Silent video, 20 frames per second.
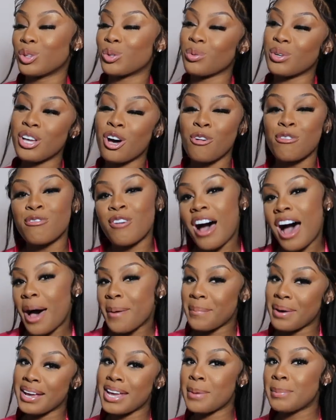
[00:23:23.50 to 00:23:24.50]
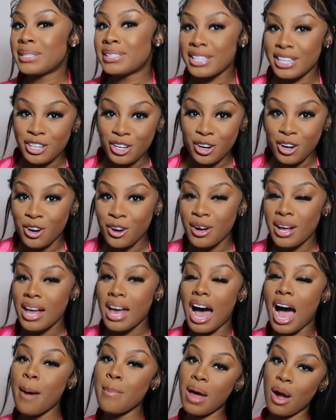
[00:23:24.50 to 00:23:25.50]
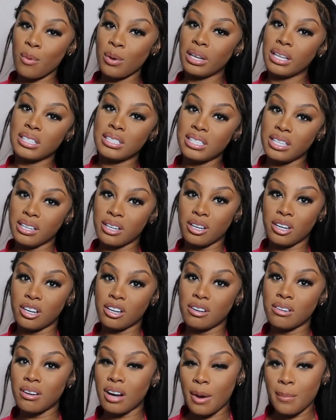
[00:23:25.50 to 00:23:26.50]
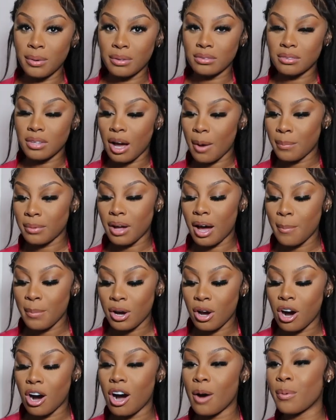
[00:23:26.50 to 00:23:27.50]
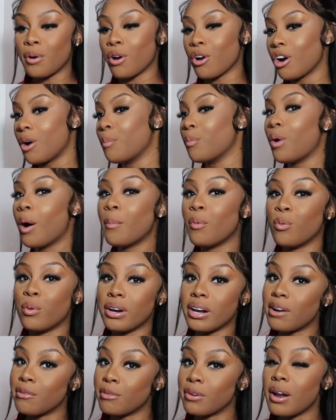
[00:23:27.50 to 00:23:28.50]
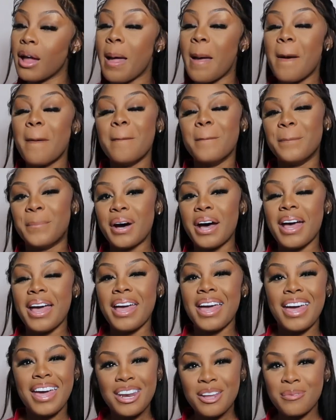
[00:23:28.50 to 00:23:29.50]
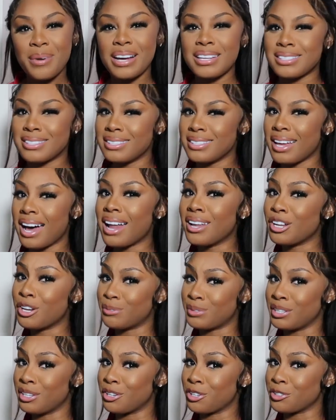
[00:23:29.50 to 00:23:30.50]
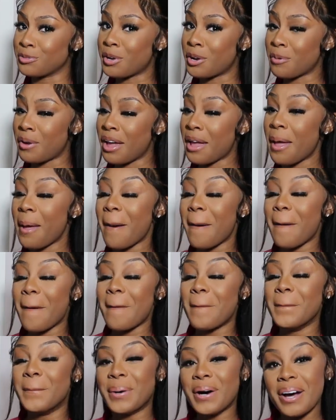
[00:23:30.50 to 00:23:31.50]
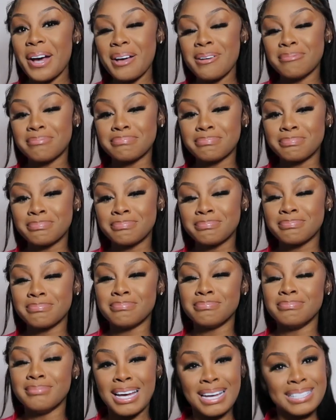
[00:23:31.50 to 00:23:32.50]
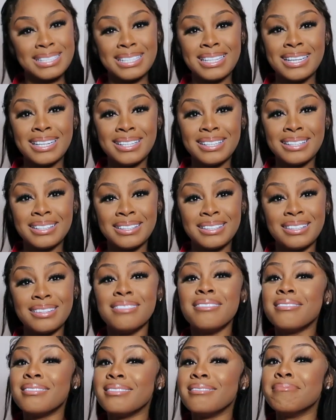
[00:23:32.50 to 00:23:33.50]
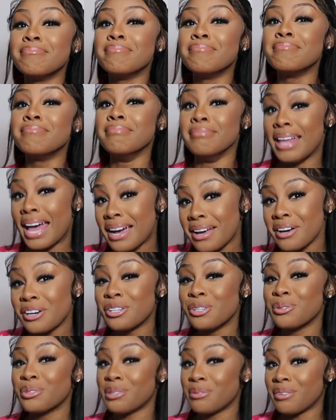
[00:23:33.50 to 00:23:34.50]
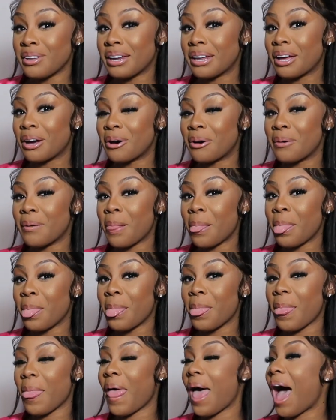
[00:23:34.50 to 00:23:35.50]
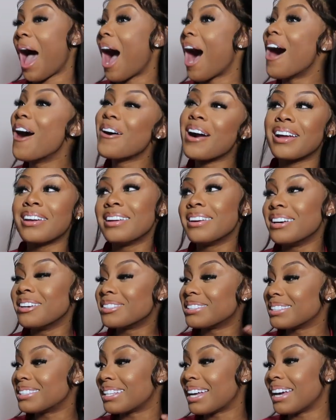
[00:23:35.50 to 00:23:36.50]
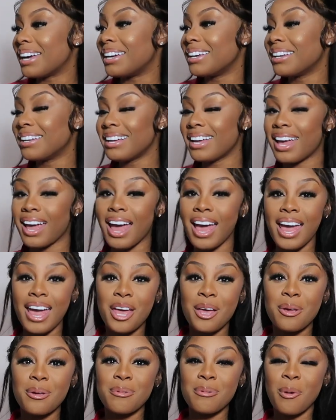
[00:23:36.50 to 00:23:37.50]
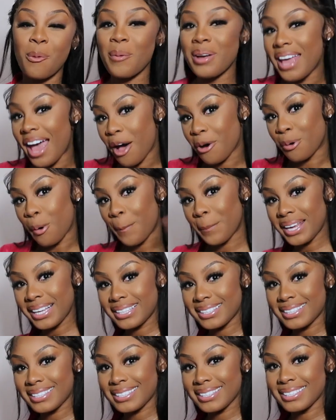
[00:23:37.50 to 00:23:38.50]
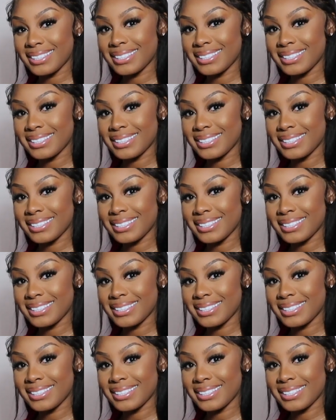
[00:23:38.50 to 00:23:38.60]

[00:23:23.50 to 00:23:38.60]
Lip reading: 305 Miami City girl. I'm not really a city girl. I'm a calm girl. I'm a whatever. But anyways, I love city girls, by the way. But that's it. That concludes the video. I don't got nothing else to say. And we out. Peace.